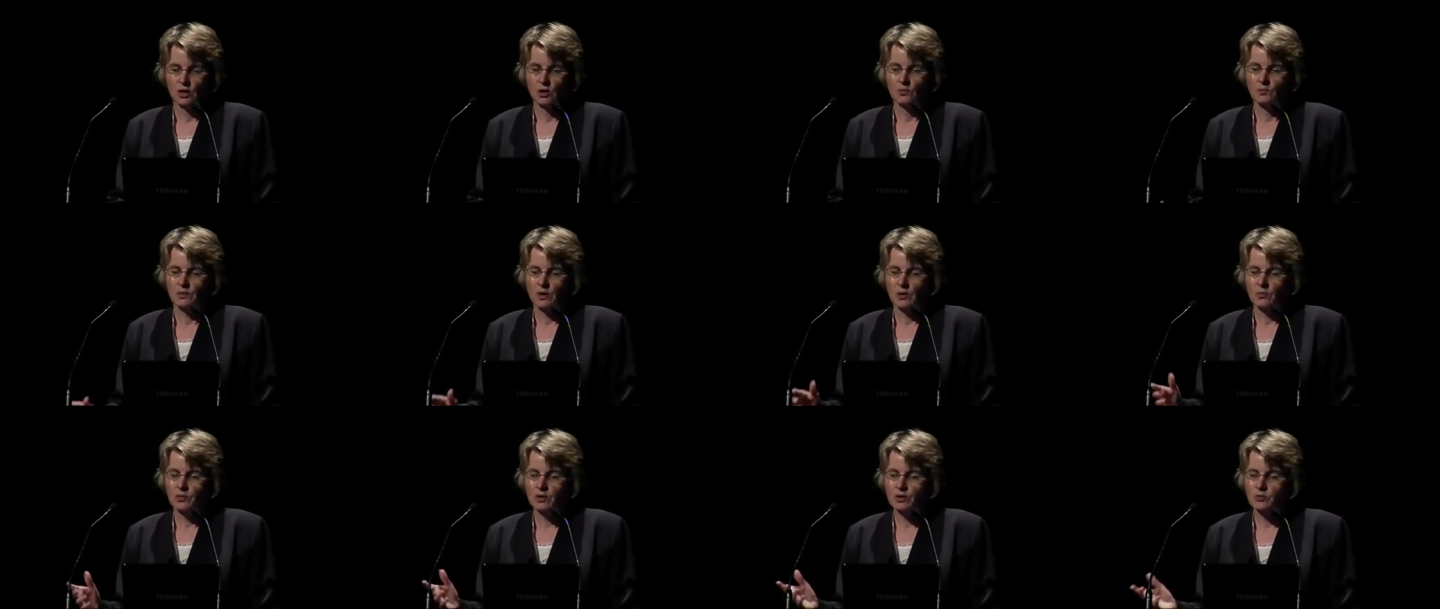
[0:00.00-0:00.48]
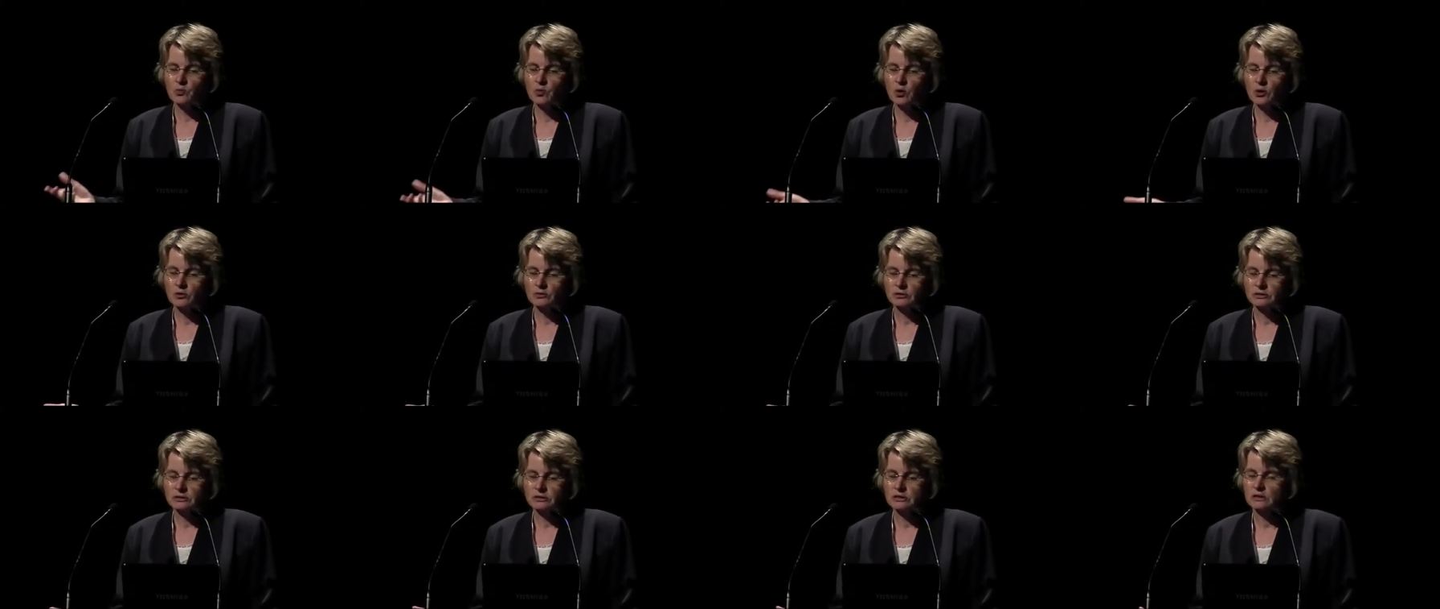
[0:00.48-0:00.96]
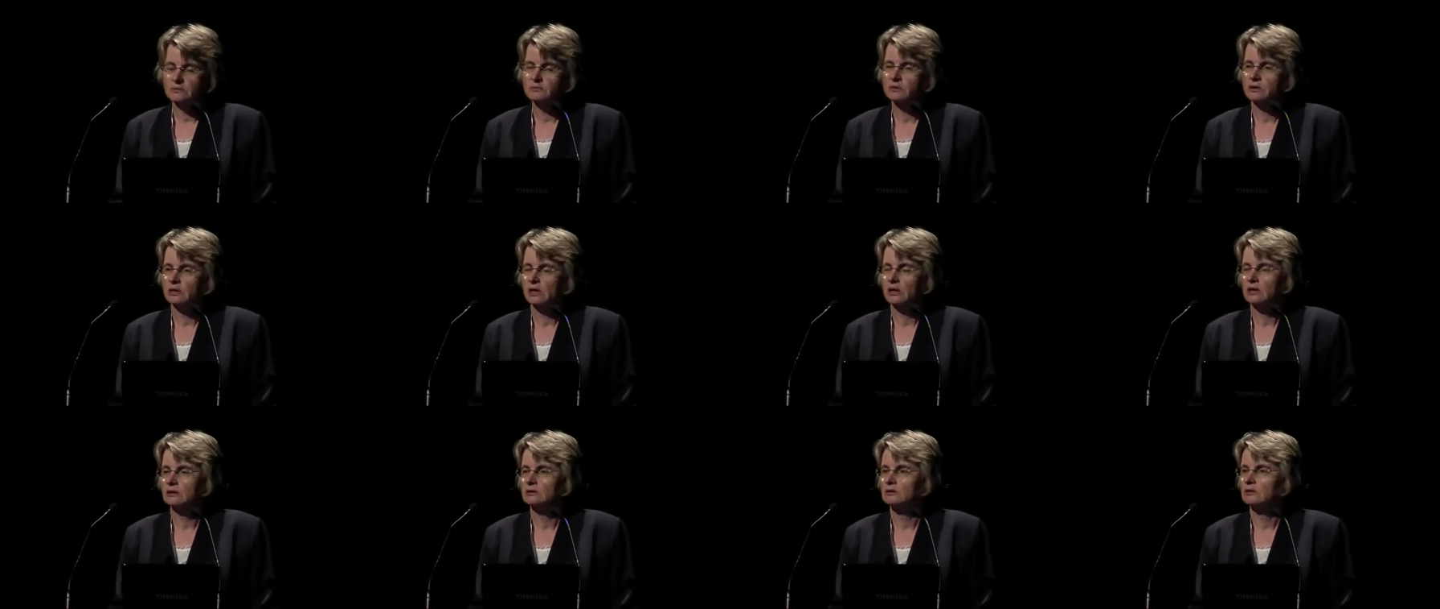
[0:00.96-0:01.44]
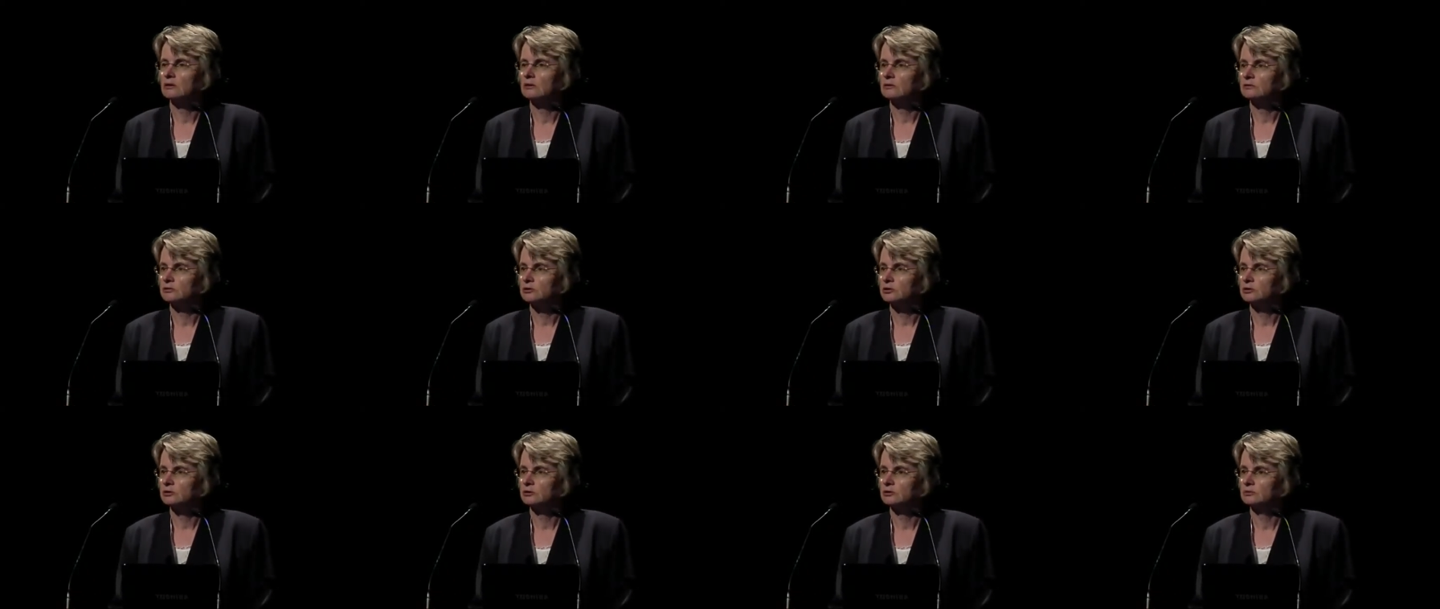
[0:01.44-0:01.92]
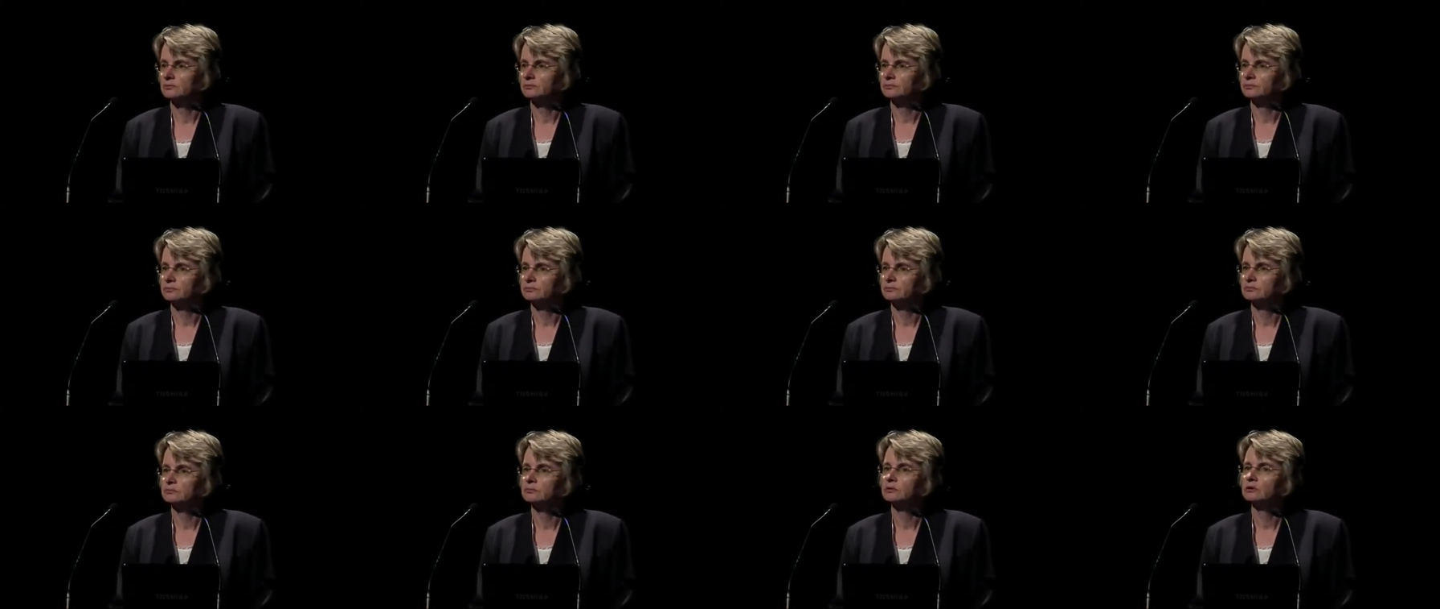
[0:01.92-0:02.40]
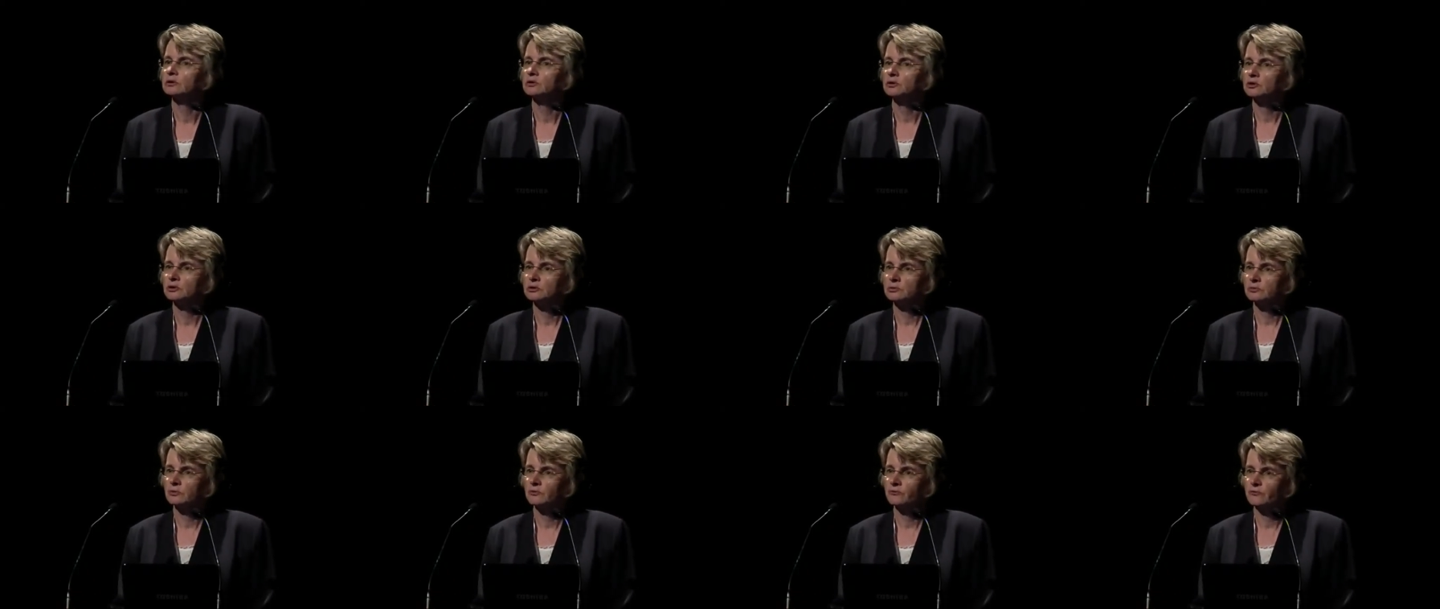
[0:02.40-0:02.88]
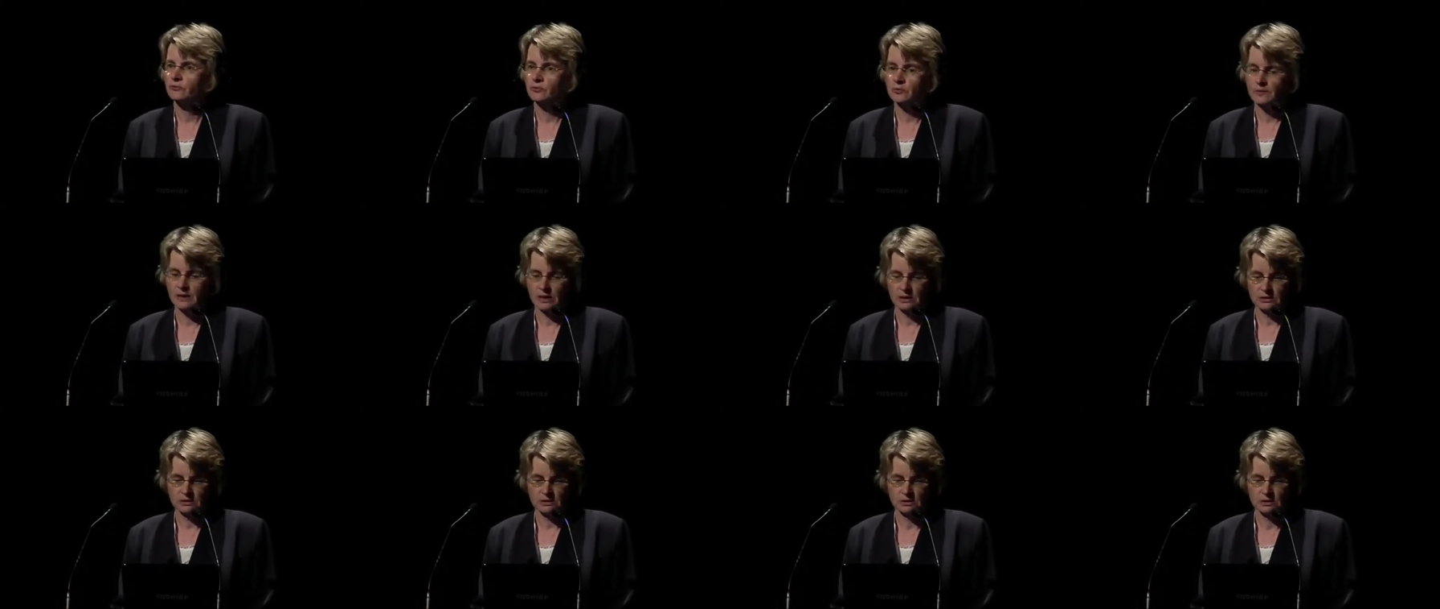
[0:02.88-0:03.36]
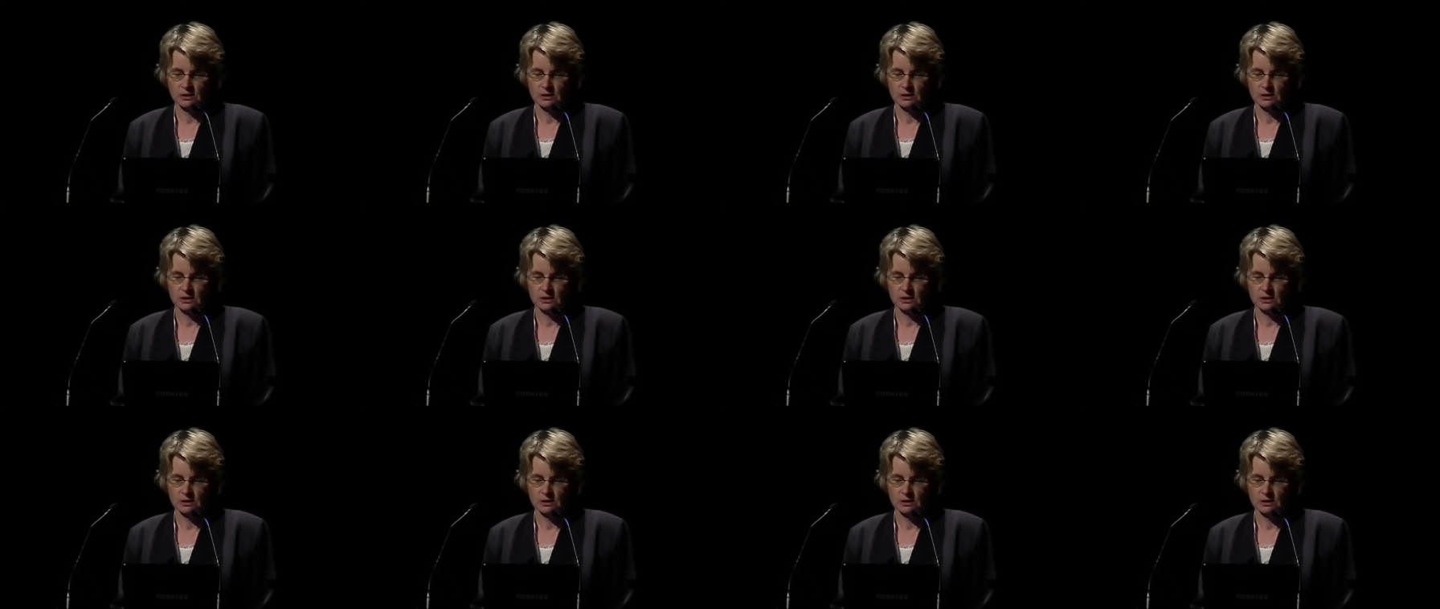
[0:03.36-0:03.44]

But we want some of that long-term usable format.